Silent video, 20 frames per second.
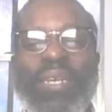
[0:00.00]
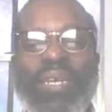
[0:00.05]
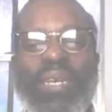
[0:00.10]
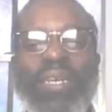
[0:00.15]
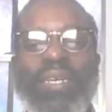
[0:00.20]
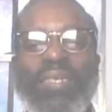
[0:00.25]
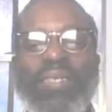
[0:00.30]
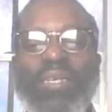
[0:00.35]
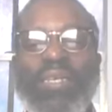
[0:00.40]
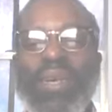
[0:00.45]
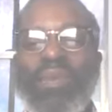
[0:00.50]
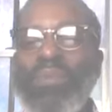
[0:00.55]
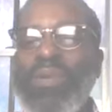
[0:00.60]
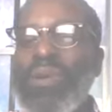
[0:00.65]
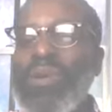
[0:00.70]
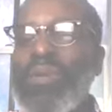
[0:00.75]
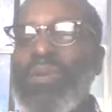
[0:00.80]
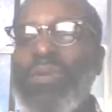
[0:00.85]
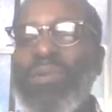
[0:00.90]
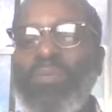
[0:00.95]
He is a
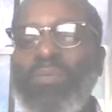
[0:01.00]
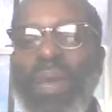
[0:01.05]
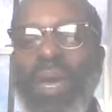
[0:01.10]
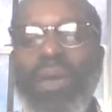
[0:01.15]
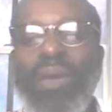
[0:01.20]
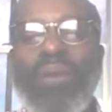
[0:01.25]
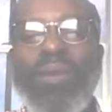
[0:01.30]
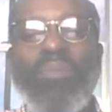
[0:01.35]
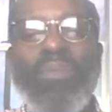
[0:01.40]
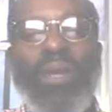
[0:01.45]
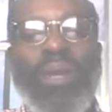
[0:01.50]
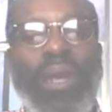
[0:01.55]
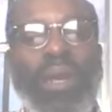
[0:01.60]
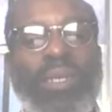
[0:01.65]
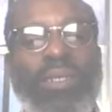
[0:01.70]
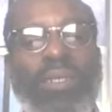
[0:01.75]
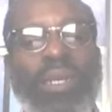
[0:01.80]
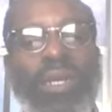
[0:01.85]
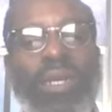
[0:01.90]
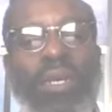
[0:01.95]
miracle maker
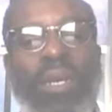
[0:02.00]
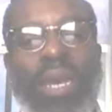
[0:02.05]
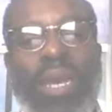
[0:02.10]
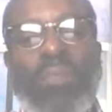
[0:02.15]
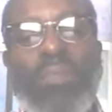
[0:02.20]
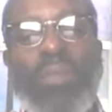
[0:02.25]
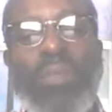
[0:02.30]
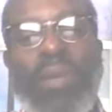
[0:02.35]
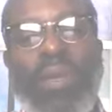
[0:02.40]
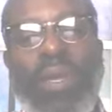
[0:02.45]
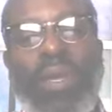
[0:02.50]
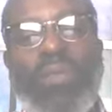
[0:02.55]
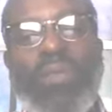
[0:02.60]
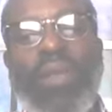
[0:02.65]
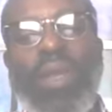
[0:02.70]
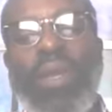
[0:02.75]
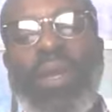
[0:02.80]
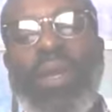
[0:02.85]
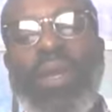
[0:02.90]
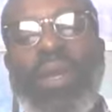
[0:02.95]
because He believes that